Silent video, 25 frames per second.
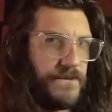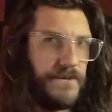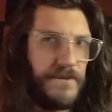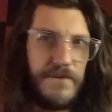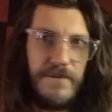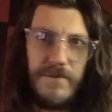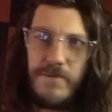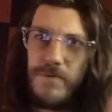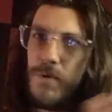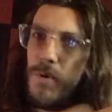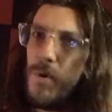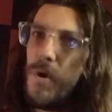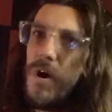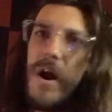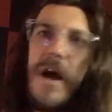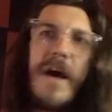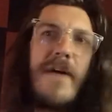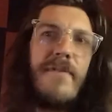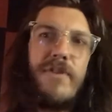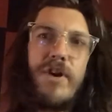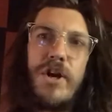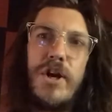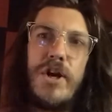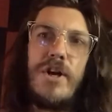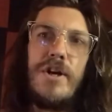
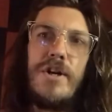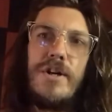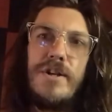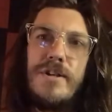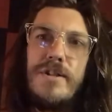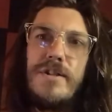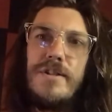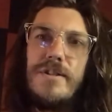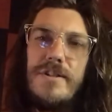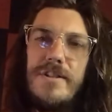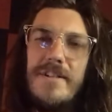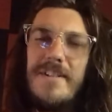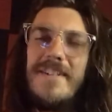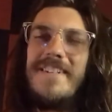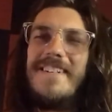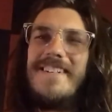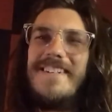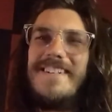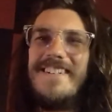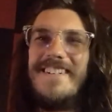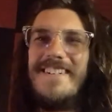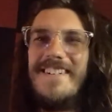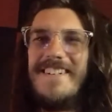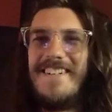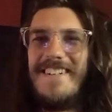forever.
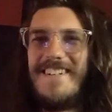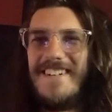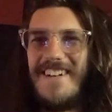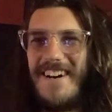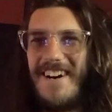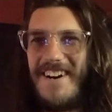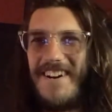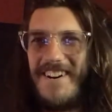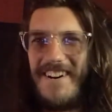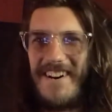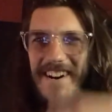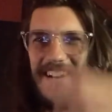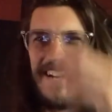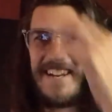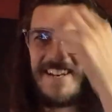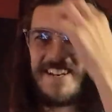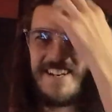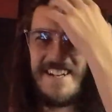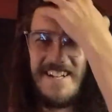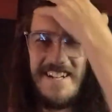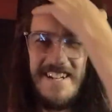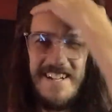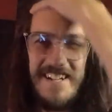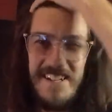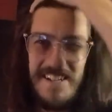Alright,
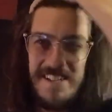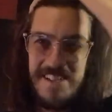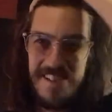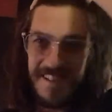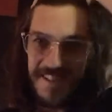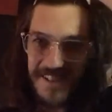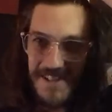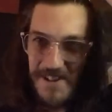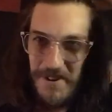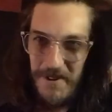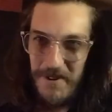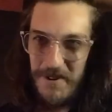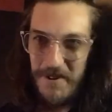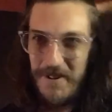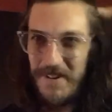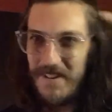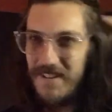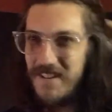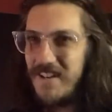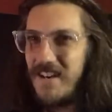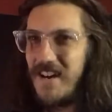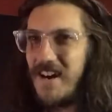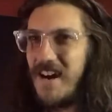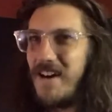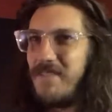so
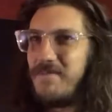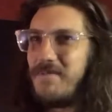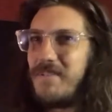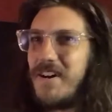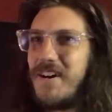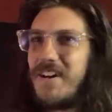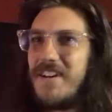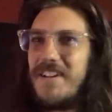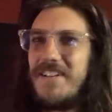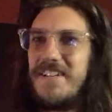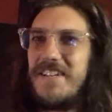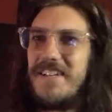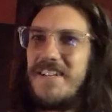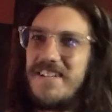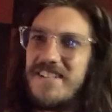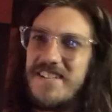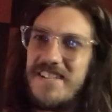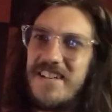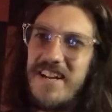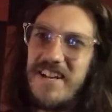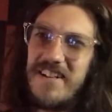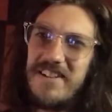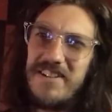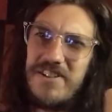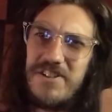I'm not
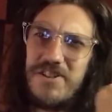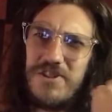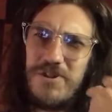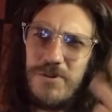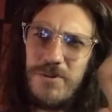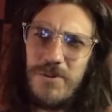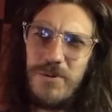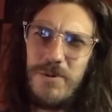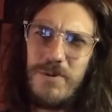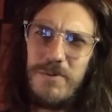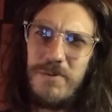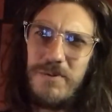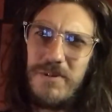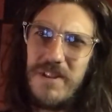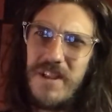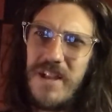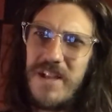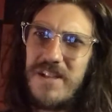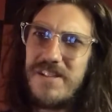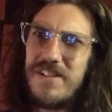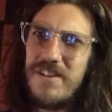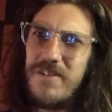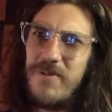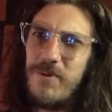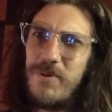exactly sure what
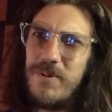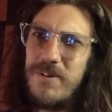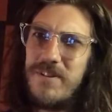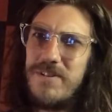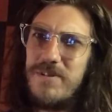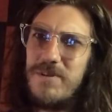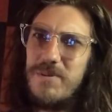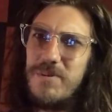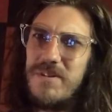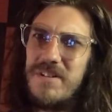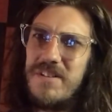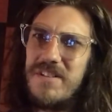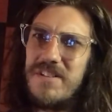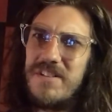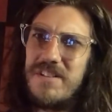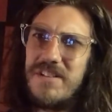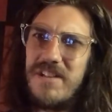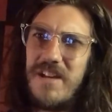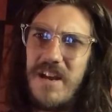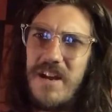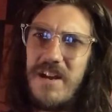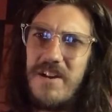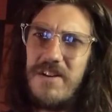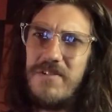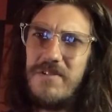that's going to
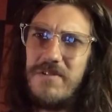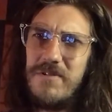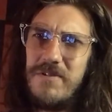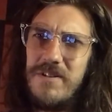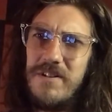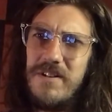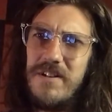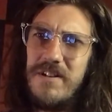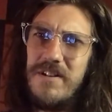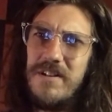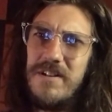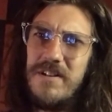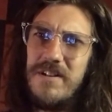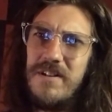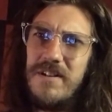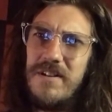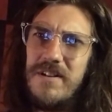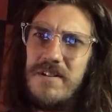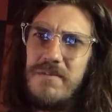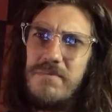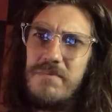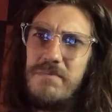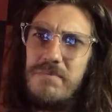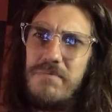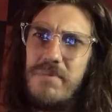entail,
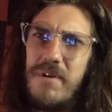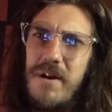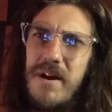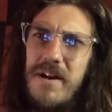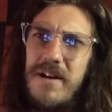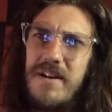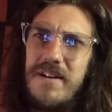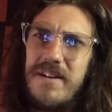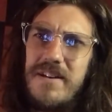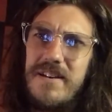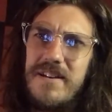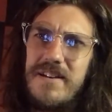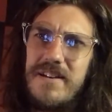but